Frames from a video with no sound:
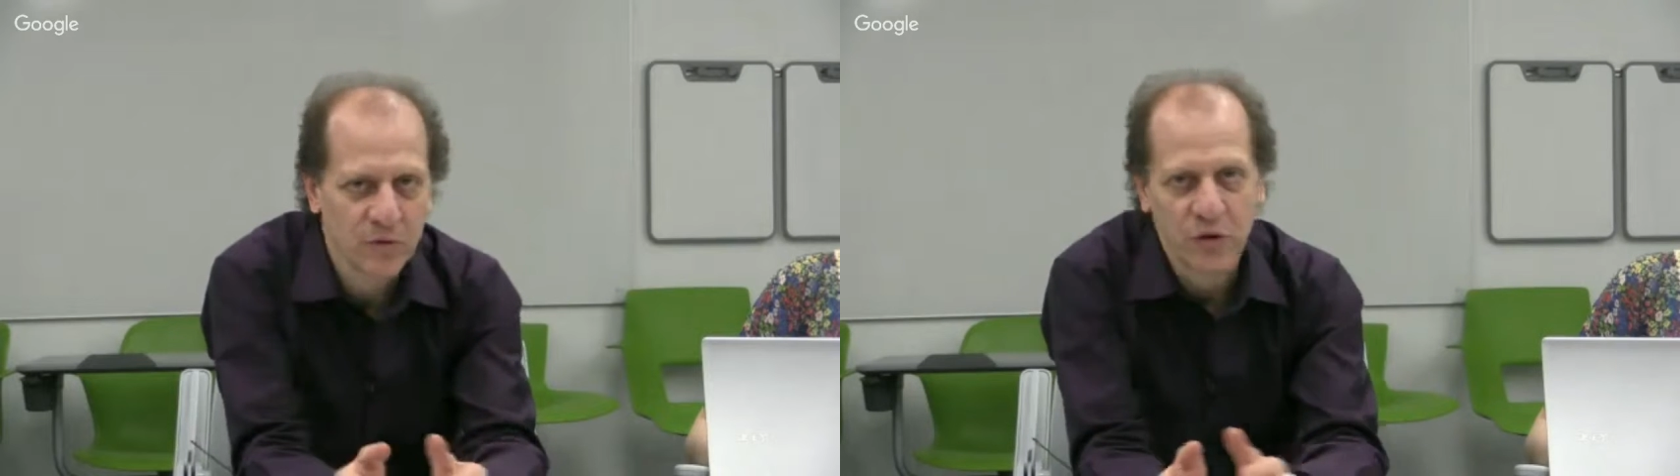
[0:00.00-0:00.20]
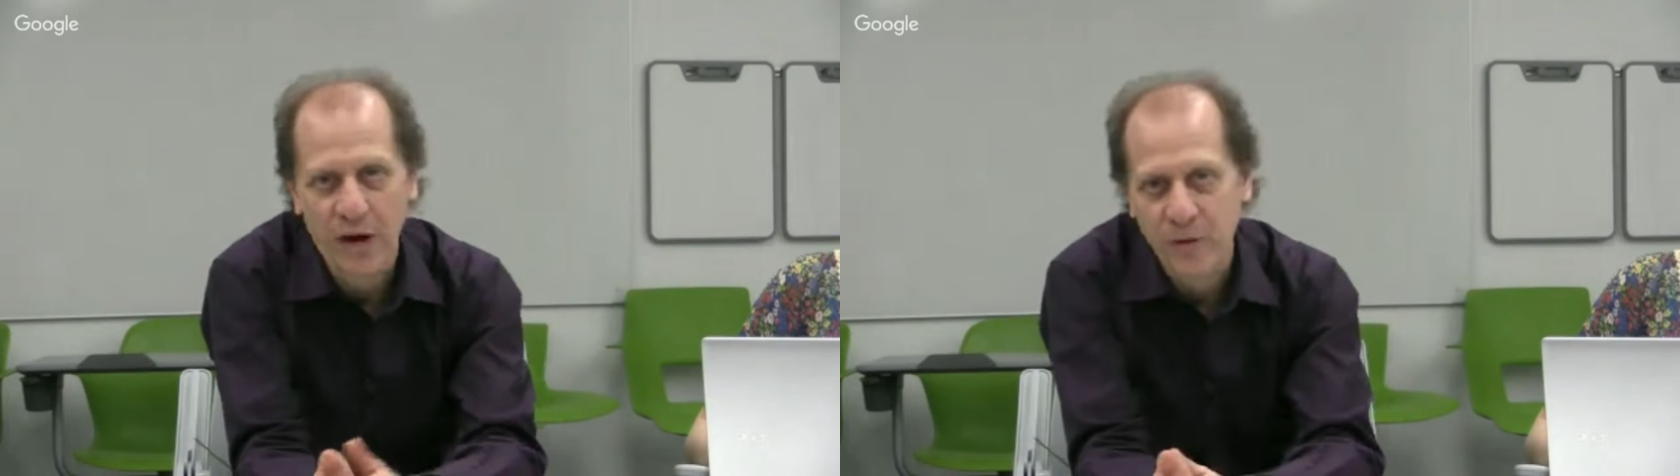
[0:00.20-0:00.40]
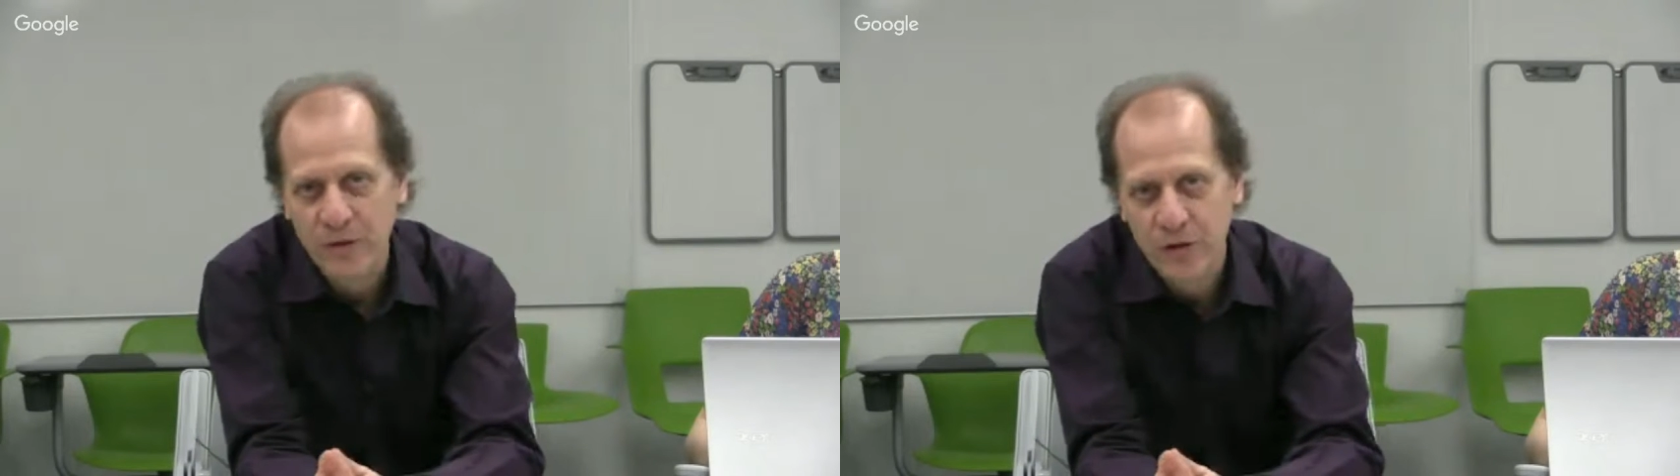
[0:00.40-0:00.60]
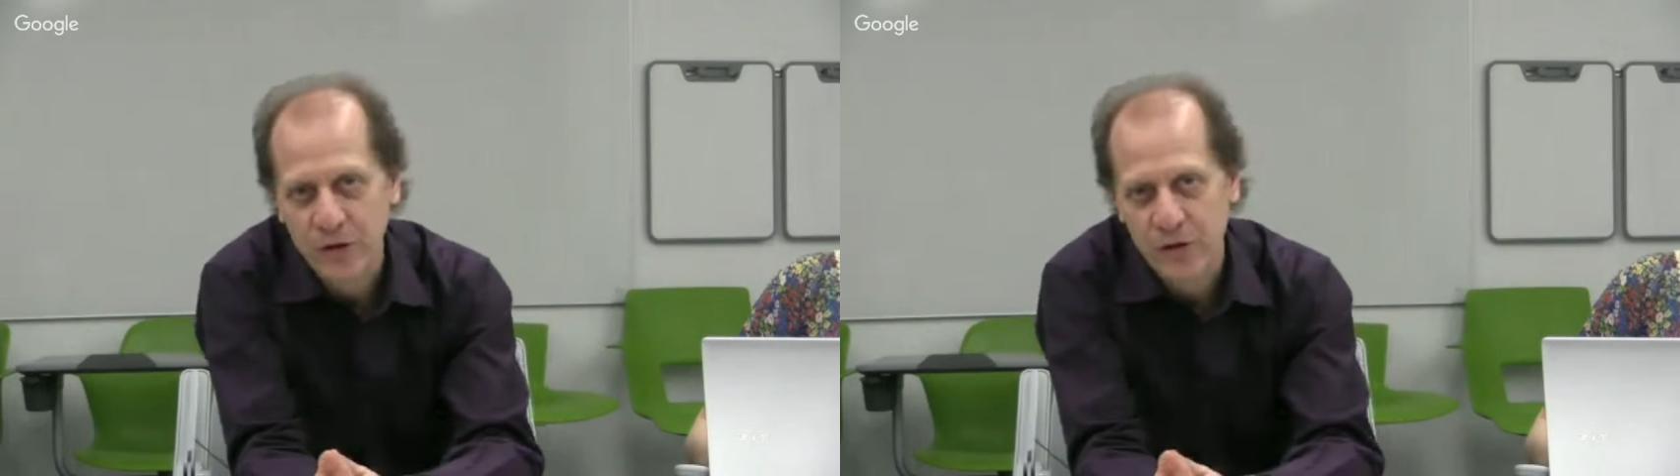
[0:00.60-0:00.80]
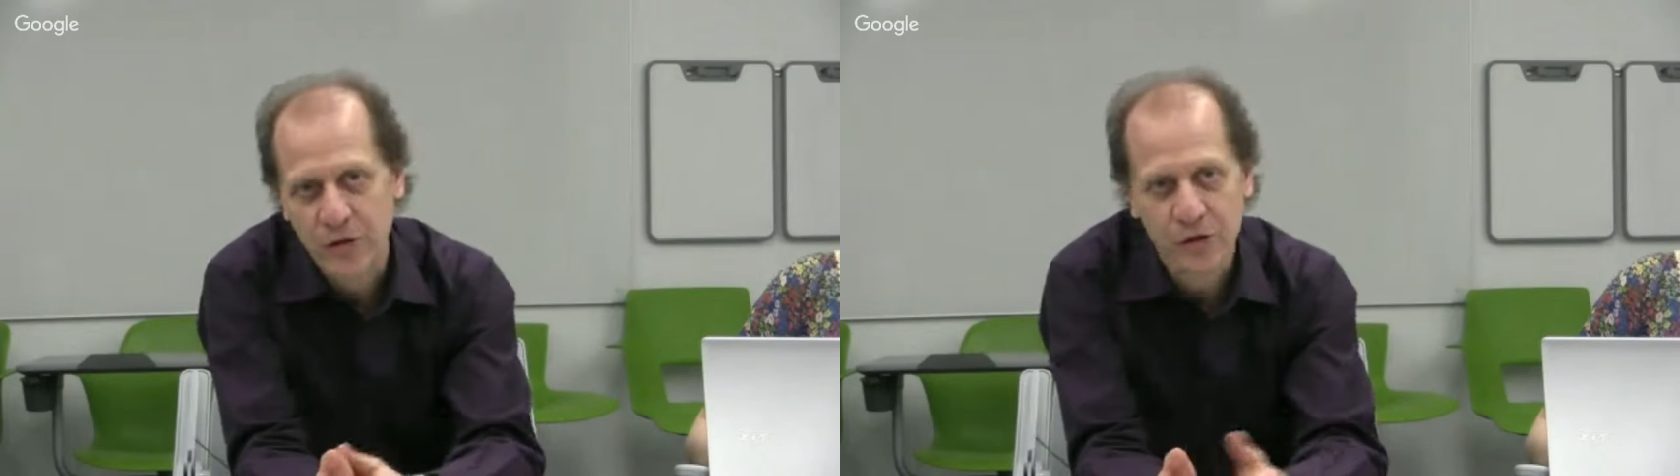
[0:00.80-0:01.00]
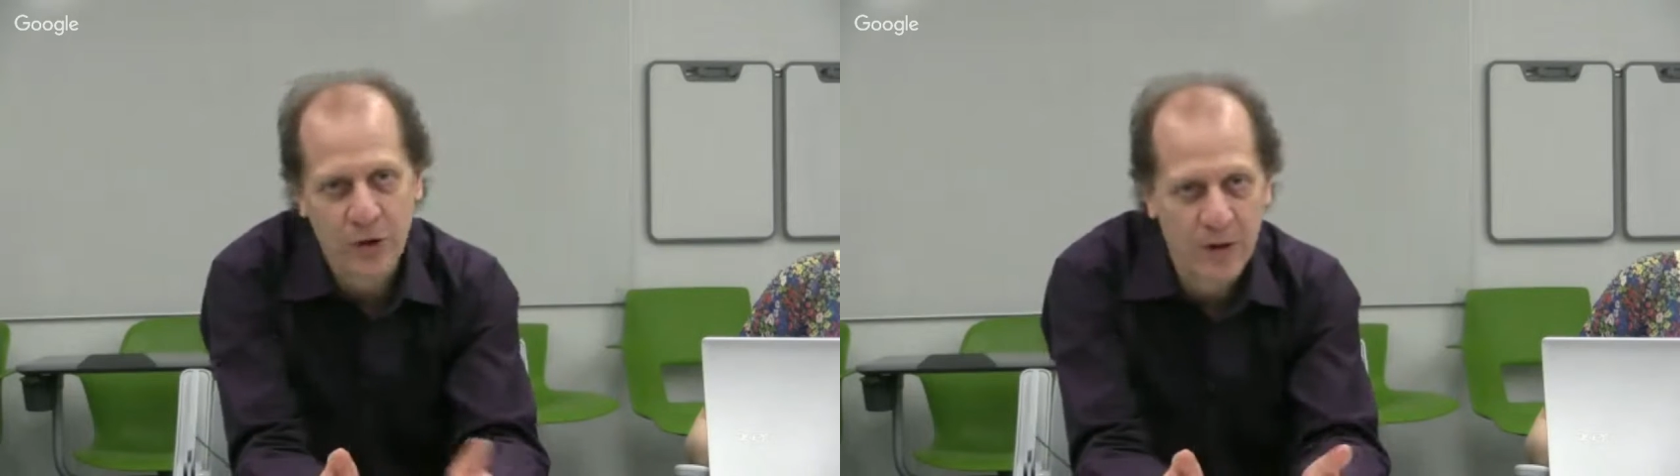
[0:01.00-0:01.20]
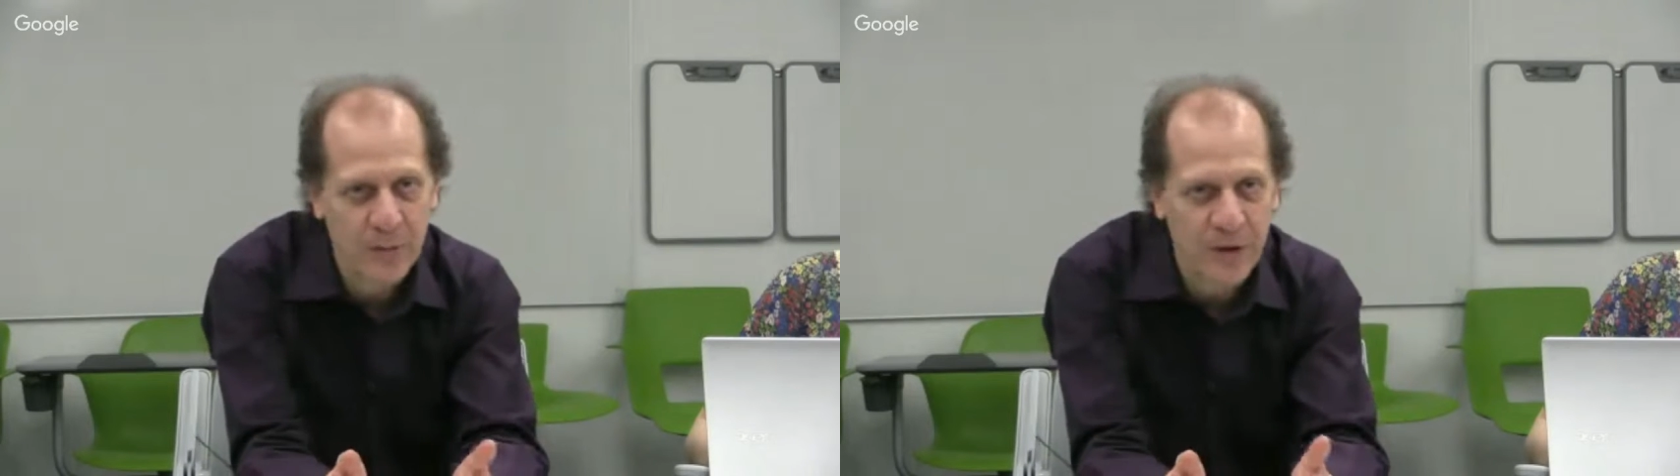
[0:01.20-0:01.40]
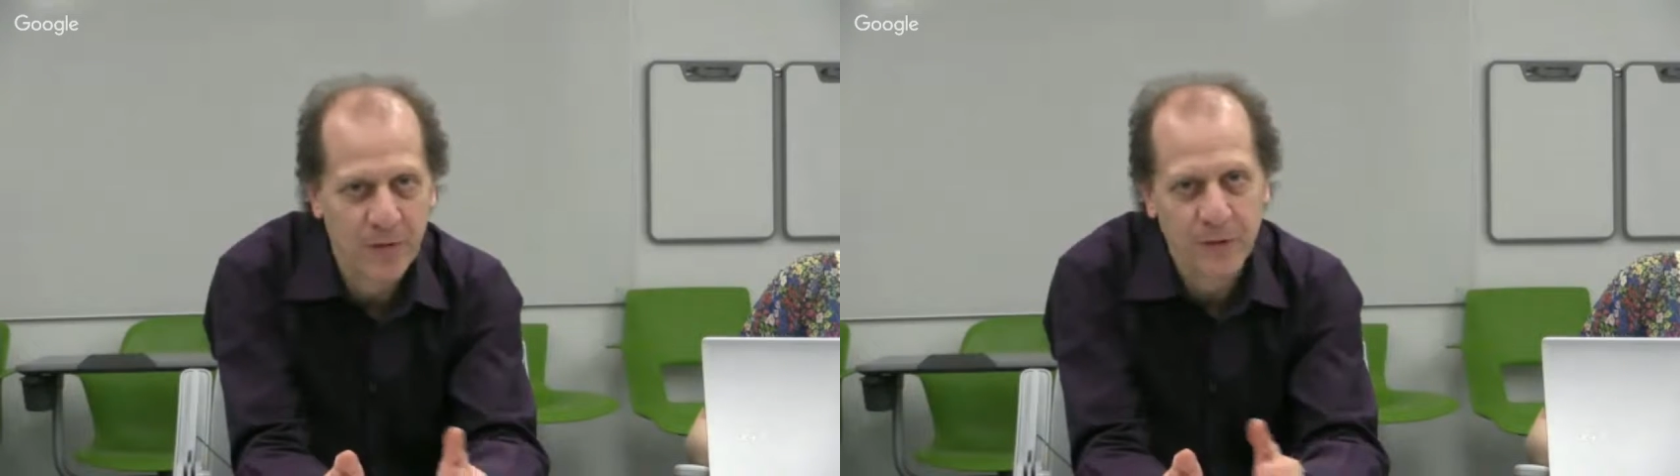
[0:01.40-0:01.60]
try it with shoes, try
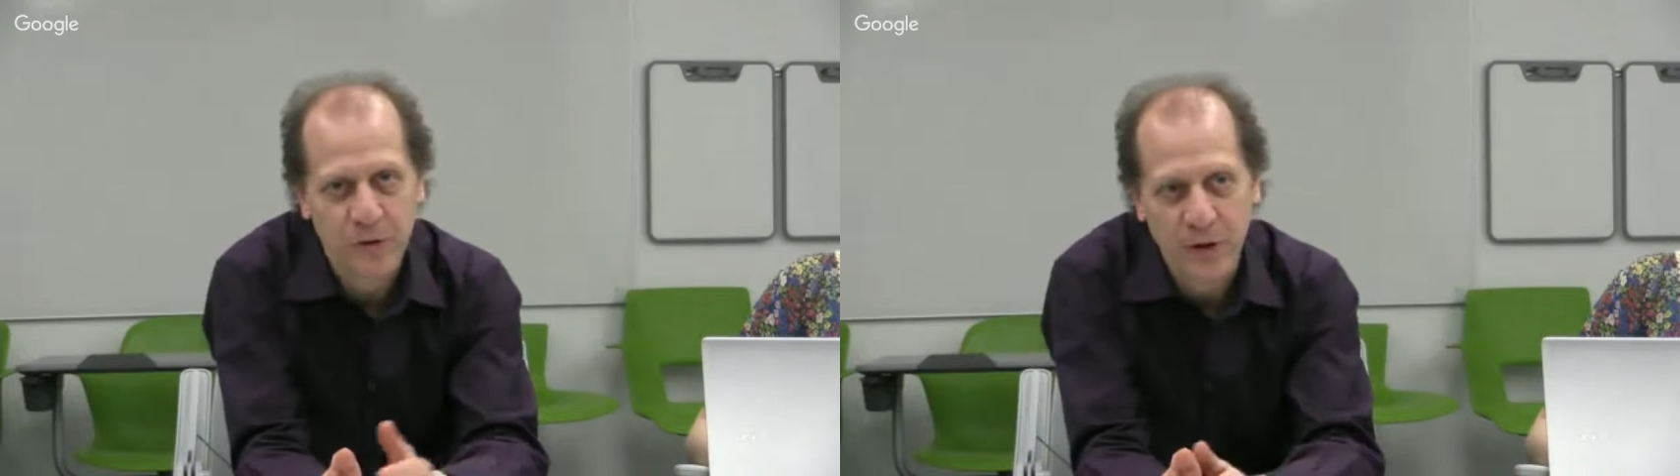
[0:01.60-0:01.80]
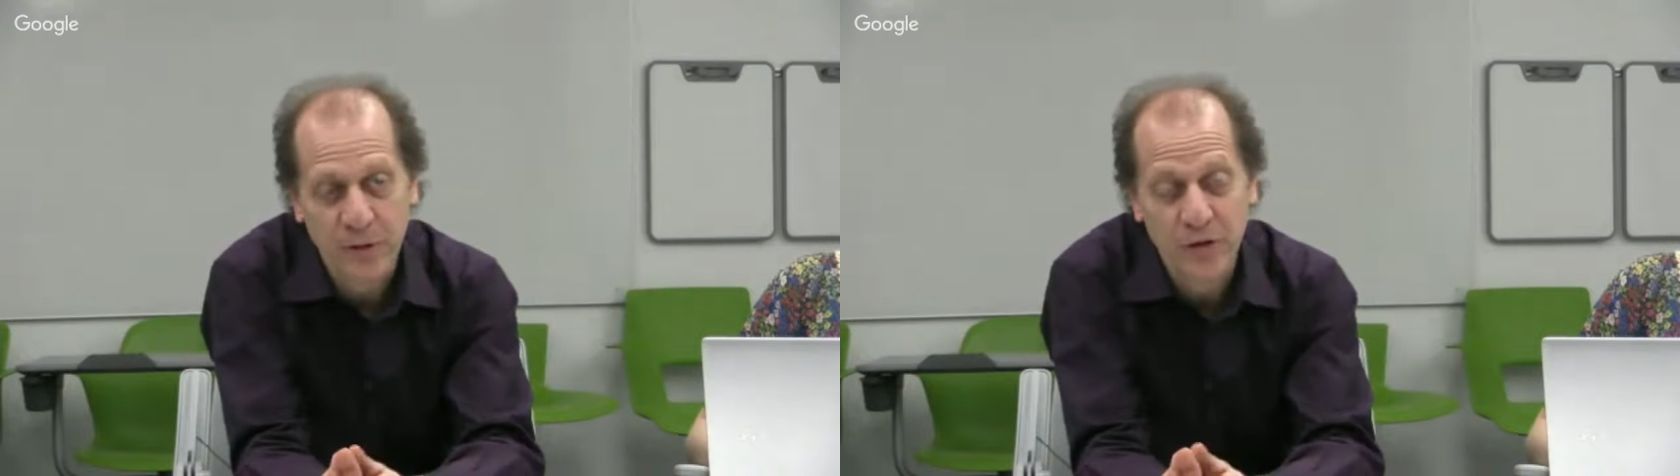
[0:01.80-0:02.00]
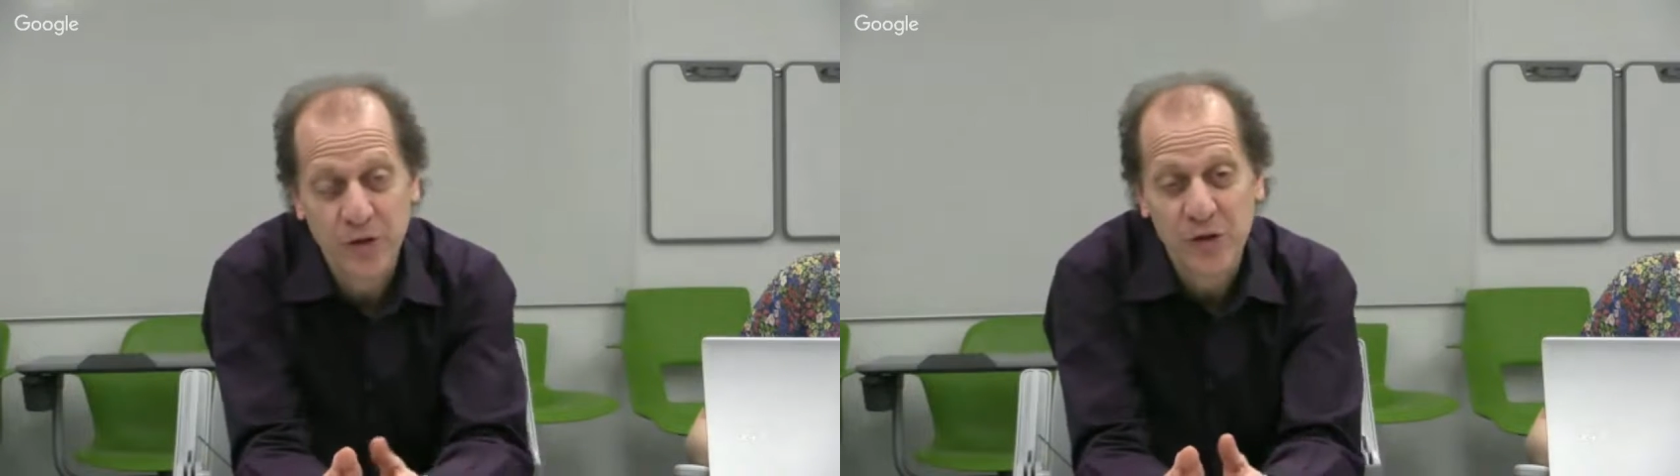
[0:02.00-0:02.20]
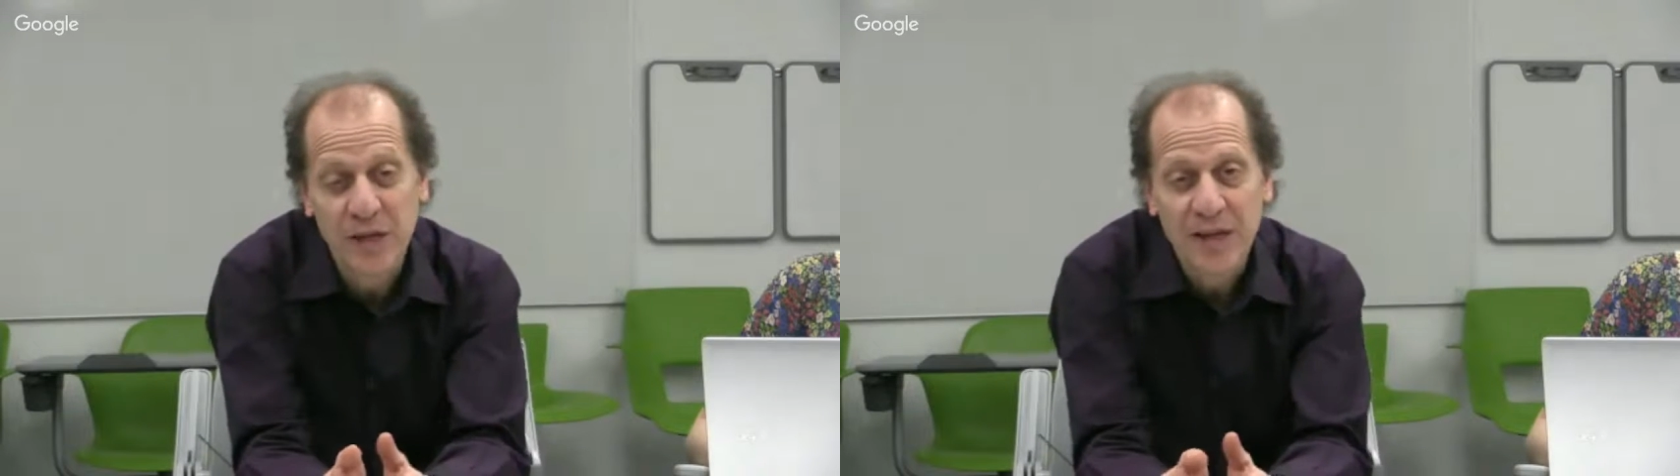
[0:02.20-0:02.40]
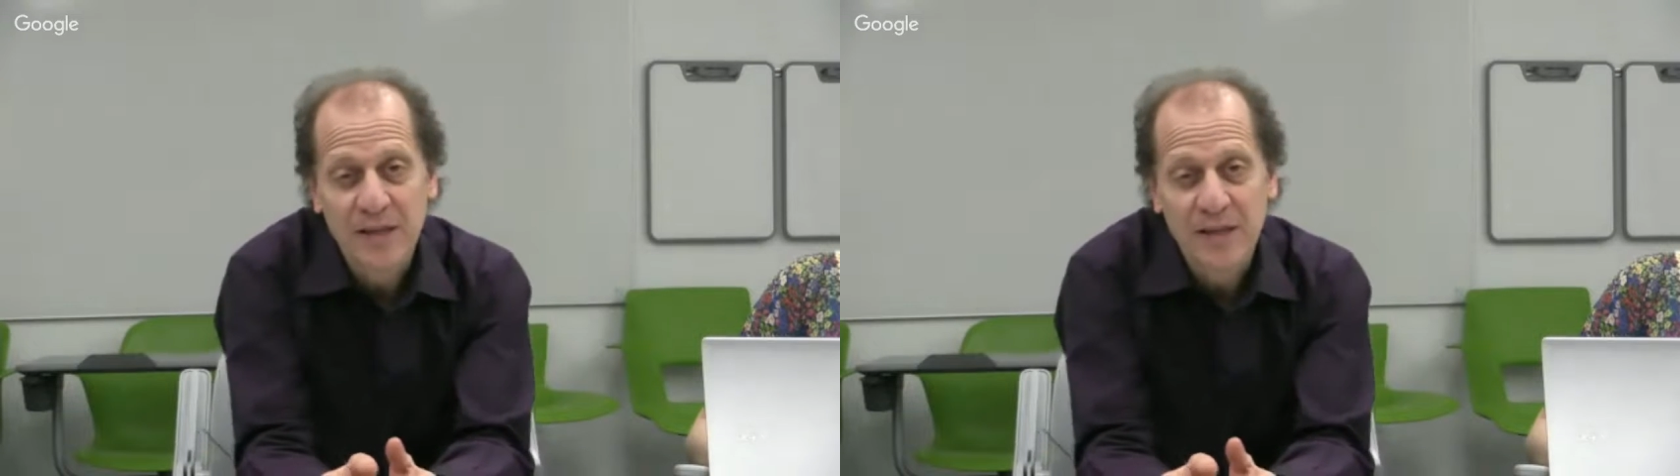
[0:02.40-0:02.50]
it barefoot, try it with shoes.